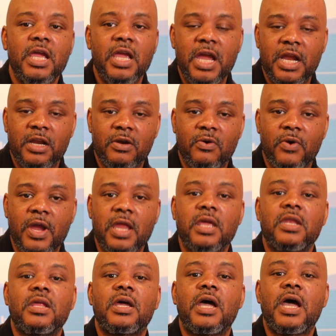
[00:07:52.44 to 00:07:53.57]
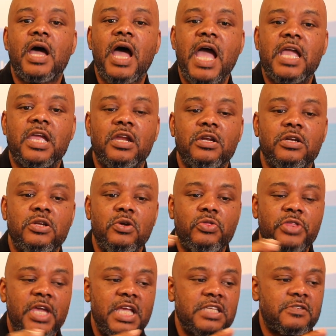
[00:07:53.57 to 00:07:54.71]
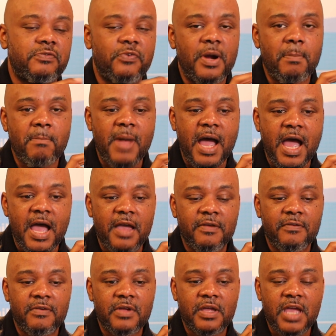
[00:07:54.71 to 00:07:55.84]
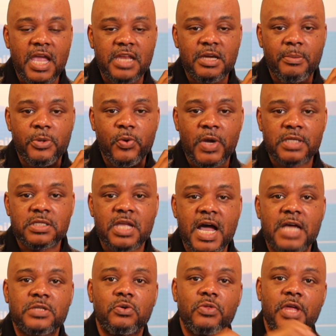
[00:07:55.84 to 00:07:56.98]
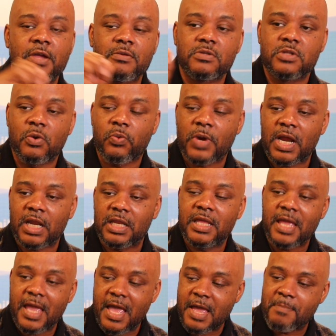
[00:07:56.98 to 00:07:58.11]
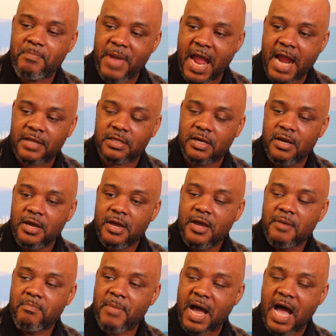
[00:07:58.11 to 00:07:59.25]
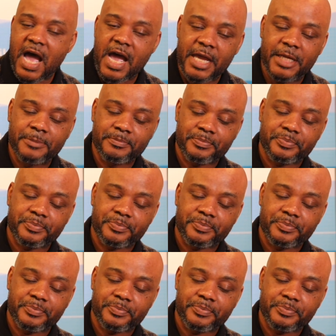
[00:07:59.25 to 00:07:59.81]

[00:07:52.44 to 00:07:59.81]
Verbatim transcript: integrated. I can do things from my AWS console that directly impact my